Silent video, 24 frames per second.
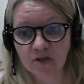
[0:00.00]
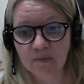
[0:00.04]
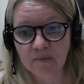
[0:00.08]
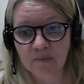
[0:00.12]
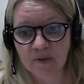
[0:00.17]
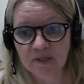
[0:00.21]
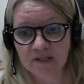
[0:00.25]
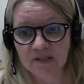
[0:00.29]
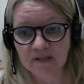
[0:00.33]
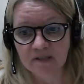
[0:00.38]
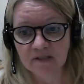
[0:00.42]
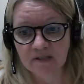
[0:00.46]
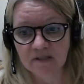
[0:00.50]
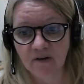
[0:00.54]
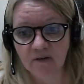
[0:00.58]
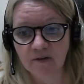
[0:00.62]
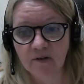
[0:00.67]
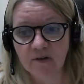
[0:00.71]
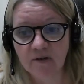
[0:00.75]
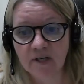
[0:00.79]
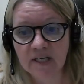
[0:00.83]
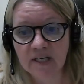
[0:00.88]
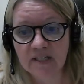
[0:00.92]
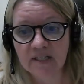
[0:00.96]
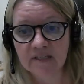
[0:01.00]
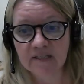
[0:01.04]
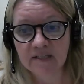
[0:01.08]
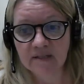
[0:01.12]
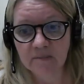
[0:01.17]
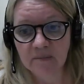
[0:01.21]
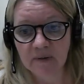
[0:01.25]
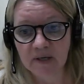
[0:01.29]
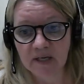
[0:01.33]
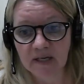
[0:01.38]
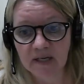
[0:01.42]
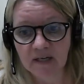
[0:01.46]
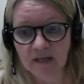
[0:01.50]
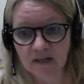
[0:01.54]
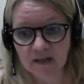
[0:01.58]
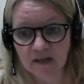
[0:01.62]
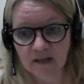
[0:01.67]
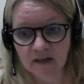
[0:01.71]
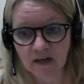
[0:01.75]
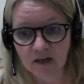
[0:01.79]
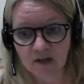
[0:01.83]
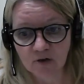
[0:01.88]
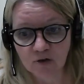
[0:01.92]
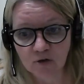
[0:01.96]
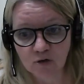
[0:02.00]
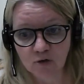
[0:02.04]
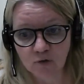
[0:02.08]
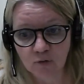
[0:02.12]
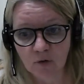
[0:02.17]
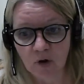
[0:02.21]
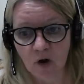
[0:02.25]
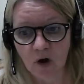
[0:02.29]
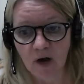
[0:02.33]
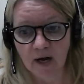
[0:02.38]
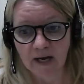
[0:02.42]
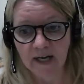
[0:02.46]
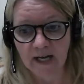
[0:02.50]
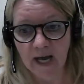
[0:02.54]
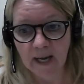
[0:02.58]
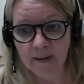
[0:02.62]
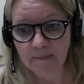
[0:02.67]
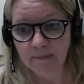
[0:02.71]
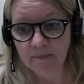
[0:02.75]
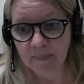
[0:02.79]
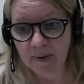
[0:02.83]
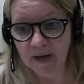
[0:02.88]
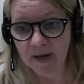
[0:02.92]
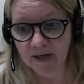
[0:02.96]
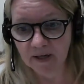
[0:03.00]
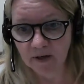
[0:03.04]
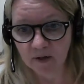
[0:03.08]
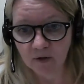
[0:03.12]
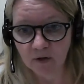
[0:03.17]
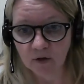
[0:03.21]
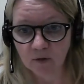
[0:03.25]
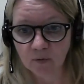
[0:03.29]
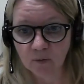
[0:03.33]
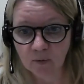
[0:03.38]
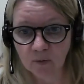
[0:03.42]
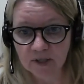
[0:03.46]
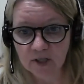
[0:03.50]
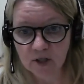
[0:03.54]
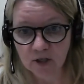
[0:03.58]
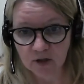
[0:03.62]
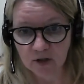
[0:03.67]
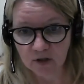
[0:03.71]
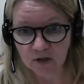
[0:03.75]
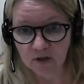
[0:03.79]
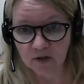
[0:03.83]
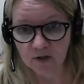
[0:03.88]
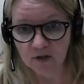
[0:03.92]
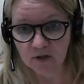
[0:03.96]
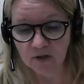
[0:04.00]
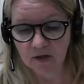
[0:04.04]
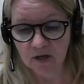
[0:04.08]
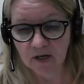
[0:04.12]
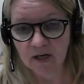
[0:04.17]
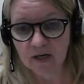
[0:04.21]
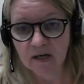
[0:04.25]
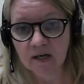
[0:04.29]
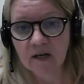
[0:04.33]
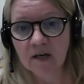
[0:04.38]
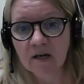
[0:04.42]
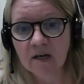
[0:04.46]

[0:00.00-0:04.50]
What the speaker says: to the business owner needs to be drawing a better return